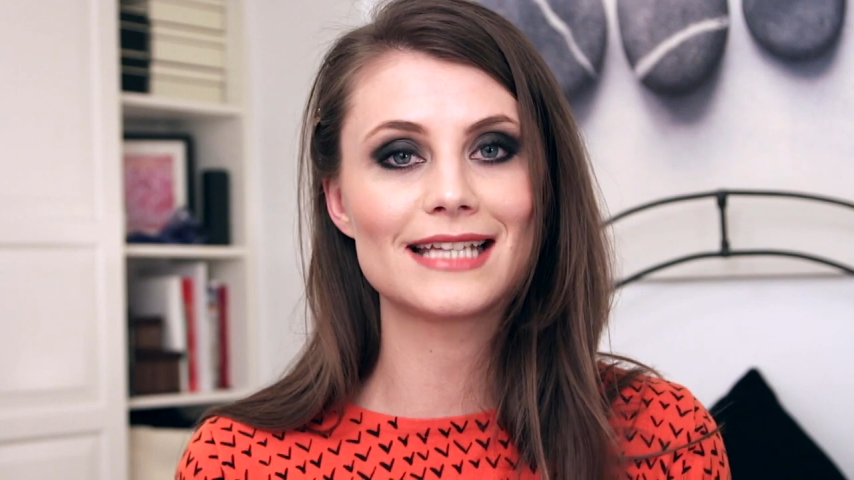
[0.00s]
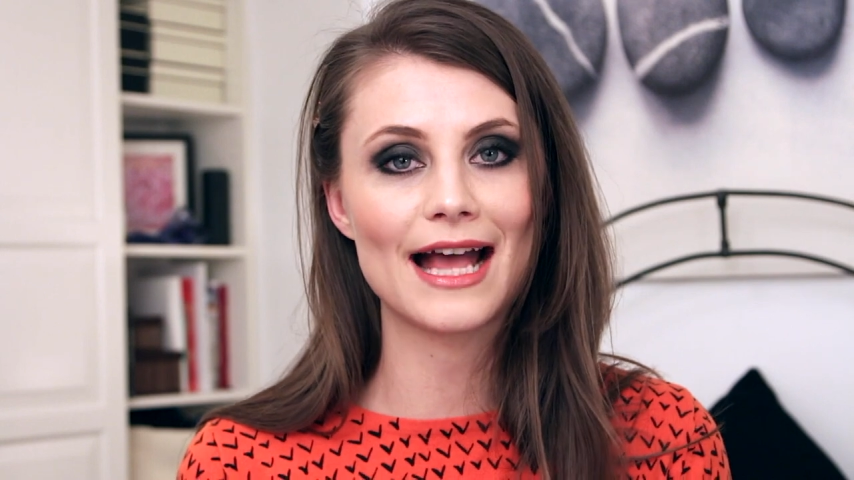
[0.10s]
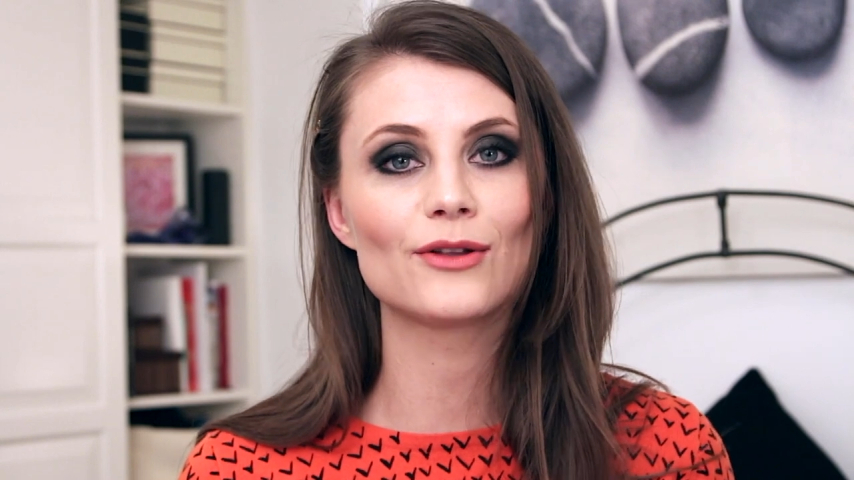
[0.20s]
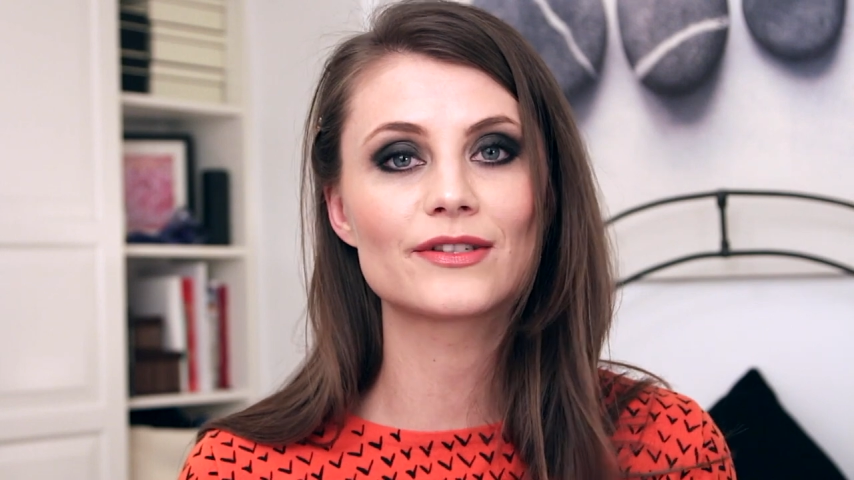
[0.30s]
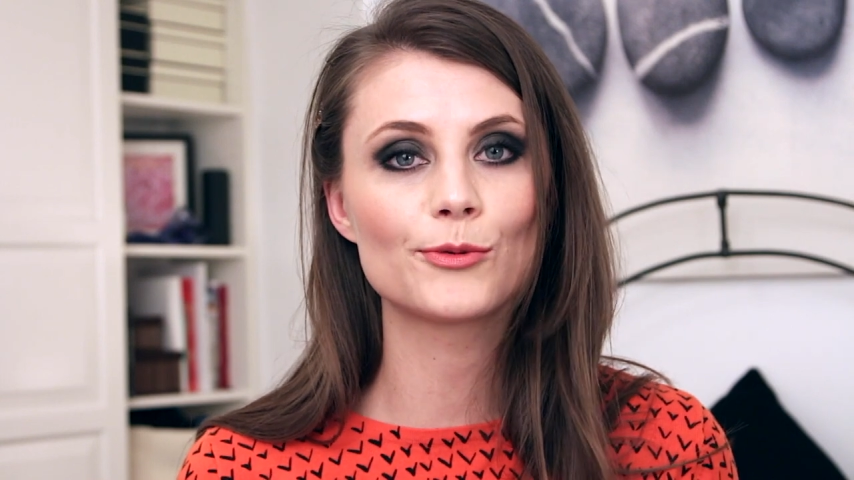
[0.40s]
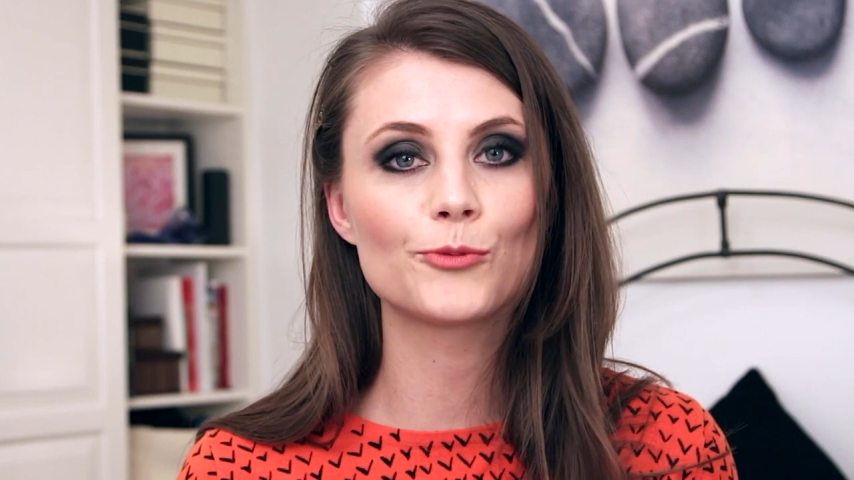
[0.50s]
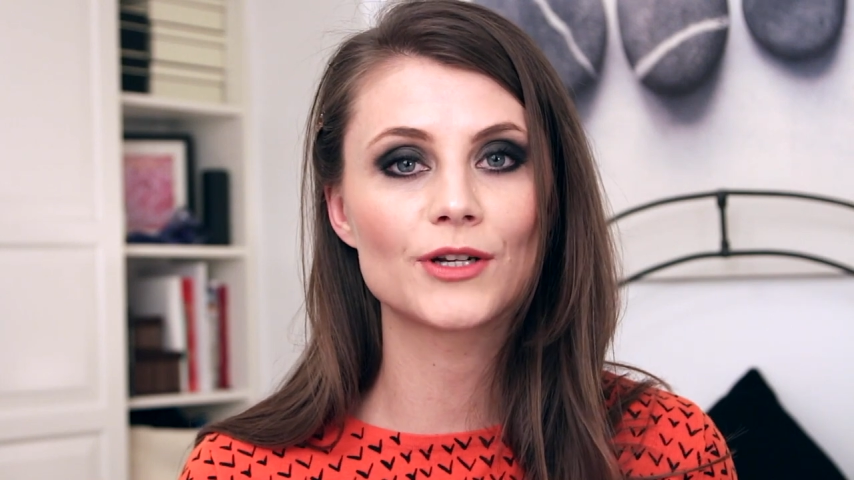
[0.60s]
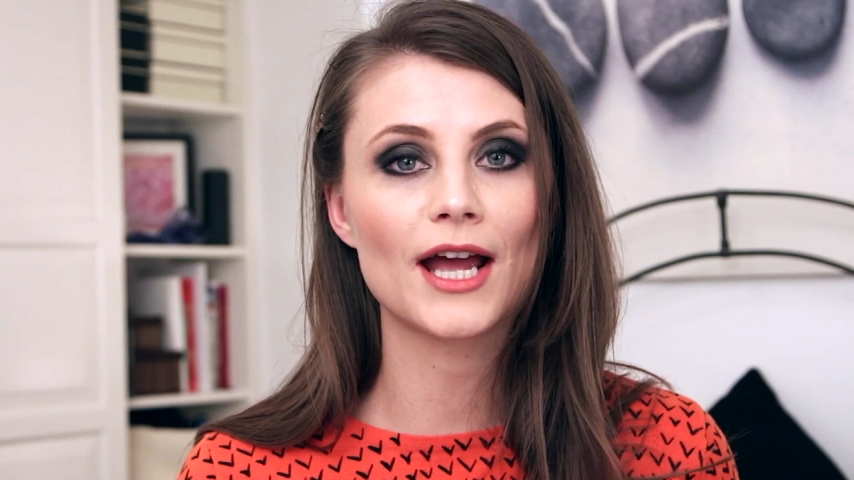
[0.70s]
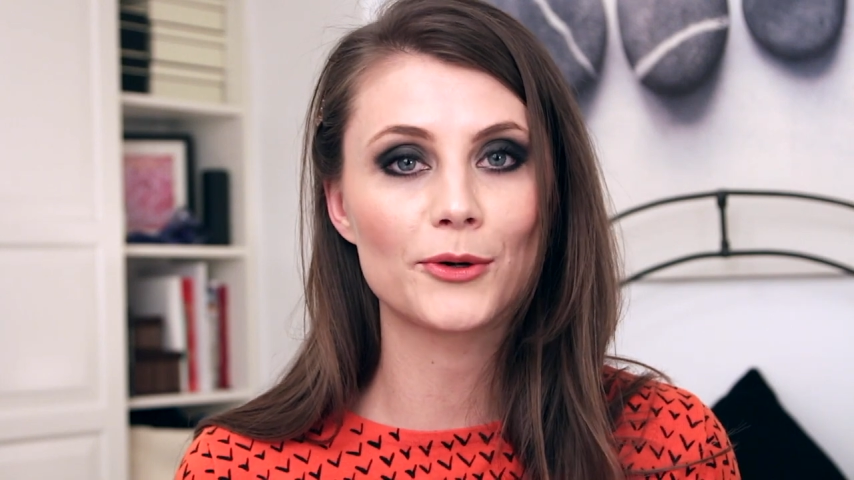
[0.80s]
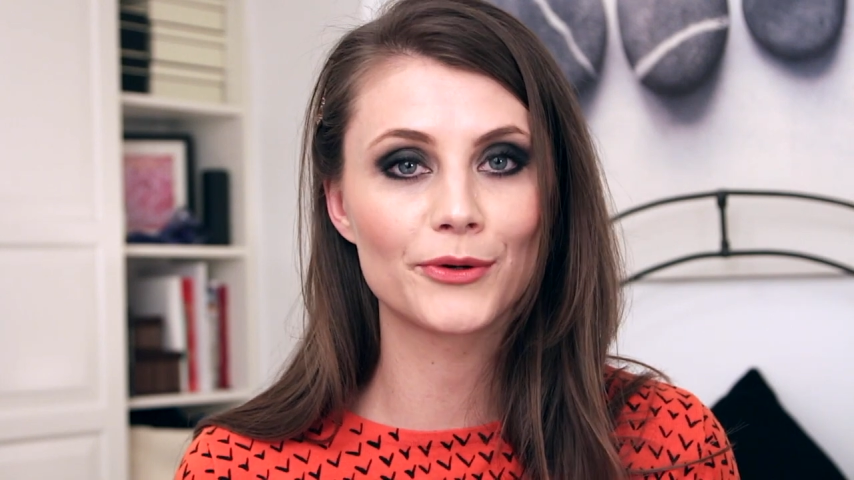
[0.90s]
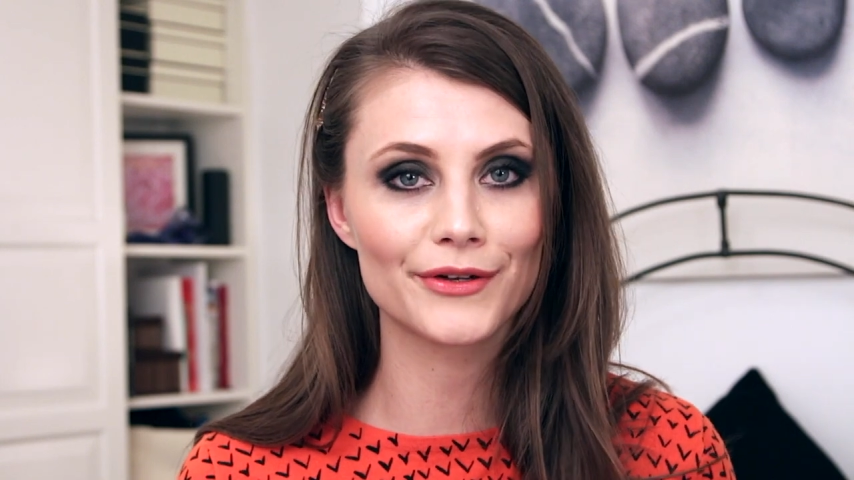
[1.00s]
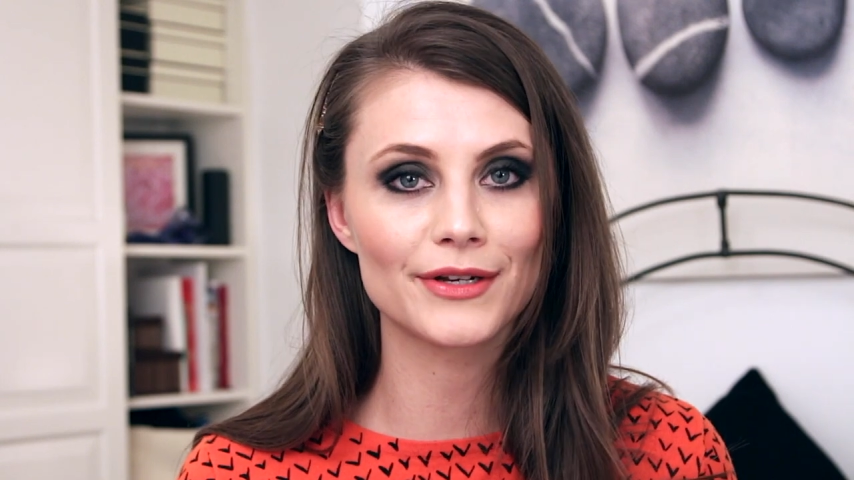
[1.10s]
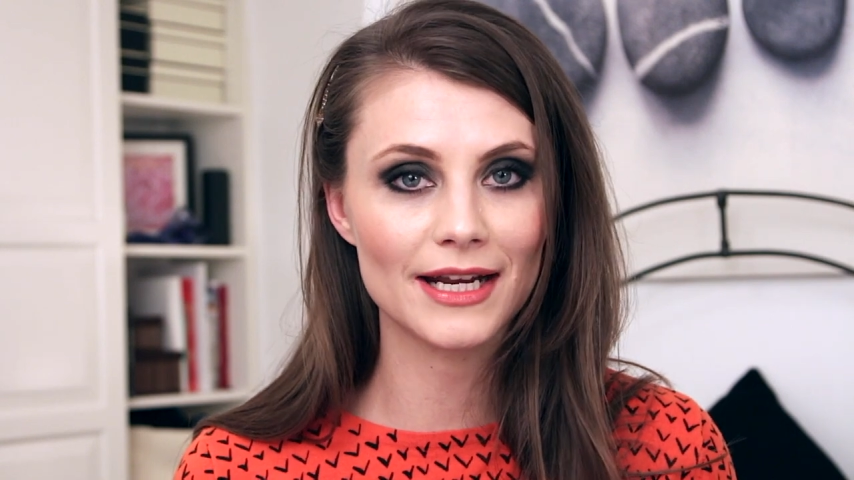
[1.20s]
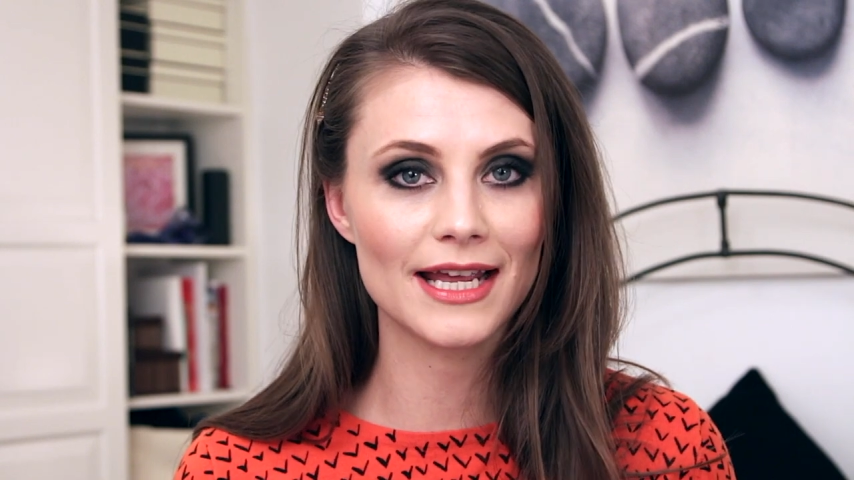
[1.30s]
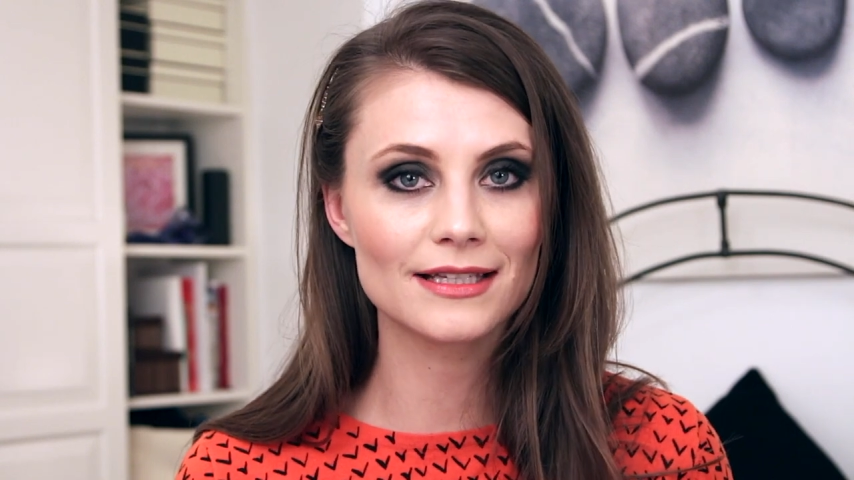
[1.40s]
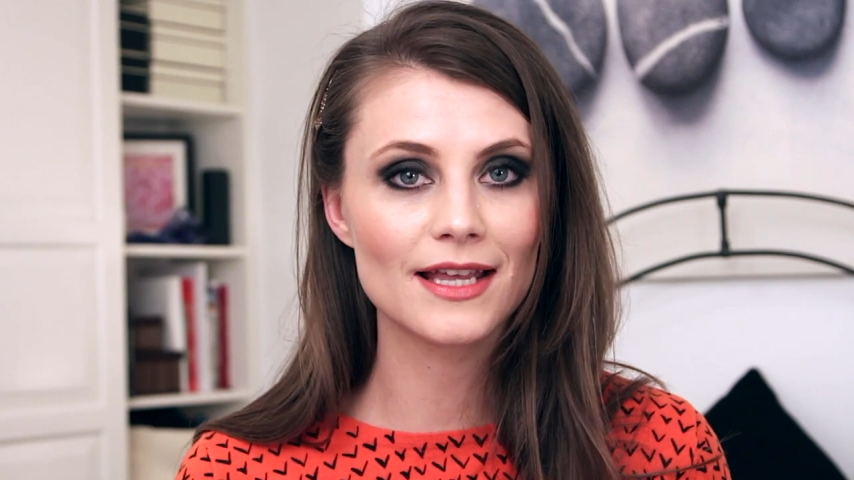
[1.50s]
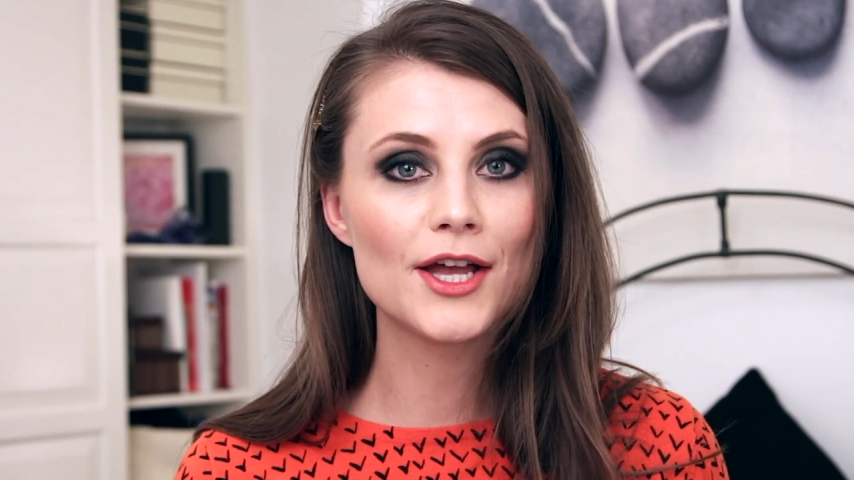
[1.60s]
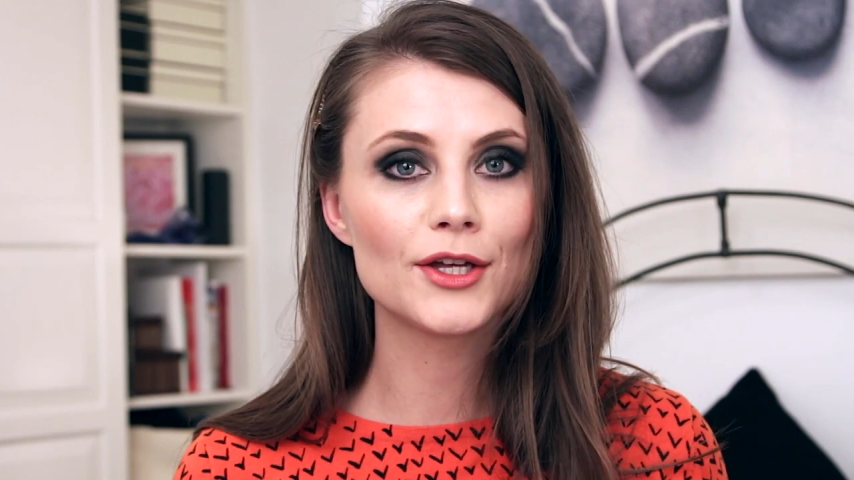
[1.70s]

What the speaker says: tell someone how good it is.